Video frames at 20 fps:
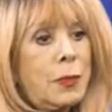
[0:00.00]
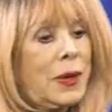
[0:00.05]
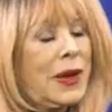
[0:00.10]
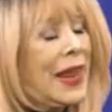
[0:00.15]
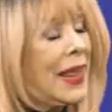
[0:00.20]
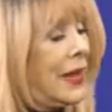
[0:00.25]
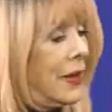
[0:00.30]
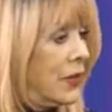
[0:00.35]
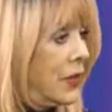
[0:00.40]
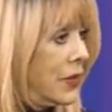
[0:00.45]

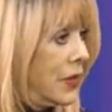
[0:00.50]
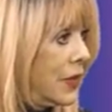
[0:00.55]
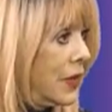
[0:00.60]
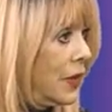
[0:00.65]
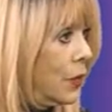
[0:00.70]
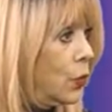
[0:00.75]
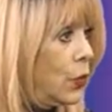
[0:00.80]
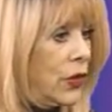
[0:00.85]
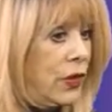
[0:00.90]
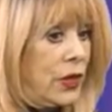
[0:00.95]

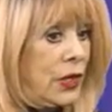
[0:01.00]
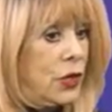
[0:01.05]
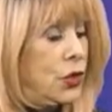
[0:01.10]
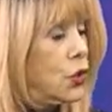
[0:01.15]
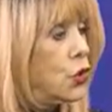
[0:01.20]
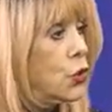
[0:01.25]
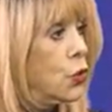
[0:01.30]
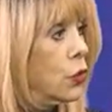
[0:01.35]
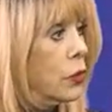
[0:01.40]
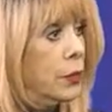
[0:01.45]
replaced
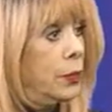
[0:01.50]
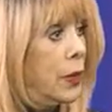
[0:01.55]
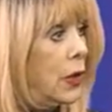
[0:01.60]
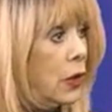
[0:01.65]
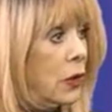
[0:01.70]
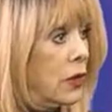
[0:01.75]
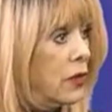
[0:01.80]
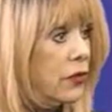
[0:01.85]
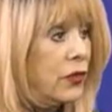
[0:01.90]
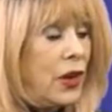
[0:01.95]
within a short
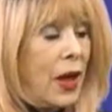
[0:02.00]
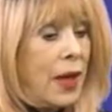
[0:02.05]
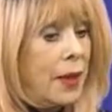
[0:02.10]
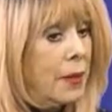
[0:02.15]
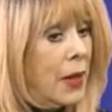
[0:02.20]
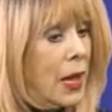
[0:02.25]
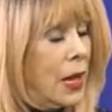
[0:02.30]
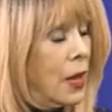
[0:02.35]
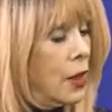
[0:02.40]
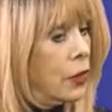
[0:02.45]
period of
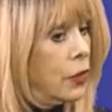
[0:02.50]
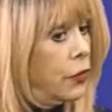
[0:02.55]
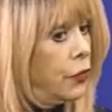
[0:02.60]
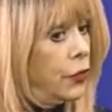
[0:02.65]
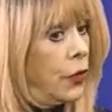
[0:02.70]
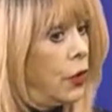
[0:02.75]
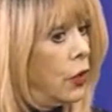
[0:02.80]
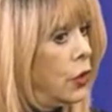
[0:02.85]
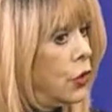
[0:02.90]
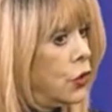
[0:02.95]
time.
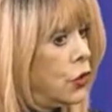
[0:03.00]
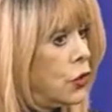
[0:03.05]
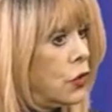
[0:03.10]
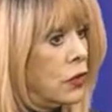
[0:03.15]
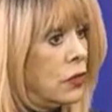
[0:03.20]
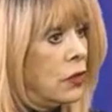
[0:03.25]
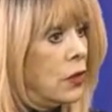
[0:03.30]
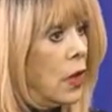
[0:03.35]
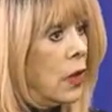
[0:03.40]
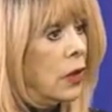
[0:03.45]
The
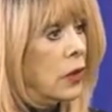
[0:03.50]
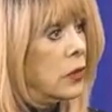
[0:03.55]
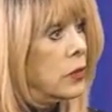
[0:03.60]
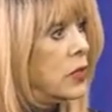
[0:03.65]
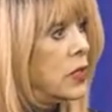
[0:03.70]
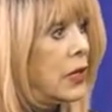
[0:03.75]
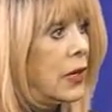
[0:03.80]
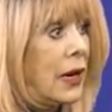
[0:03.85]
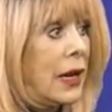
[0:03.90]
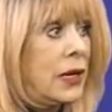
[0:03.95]
furniture in the
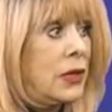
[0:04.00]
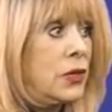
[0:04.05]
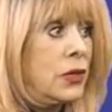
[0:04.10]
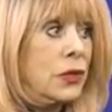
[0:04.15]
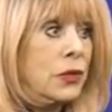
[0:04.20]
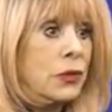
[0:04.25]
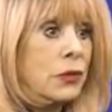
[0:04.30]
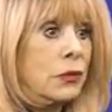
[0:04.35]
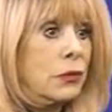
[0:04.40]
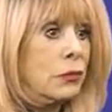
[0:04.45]
homes that I
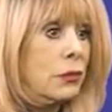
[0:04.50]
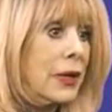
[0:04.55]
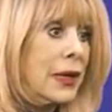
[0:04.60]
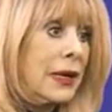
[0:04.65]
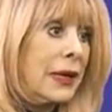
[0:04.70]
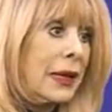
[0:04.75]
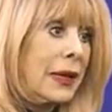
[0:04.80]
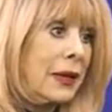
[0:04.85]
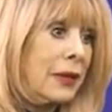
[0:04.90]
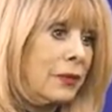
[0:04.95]
do,
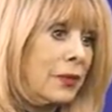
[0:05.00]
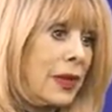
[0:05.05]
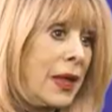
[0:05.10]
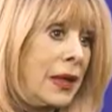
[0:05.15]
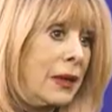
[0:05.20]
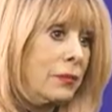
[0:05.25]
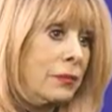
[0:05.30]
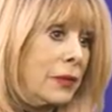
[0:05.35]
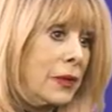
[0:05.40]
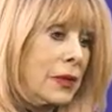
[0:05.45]
really,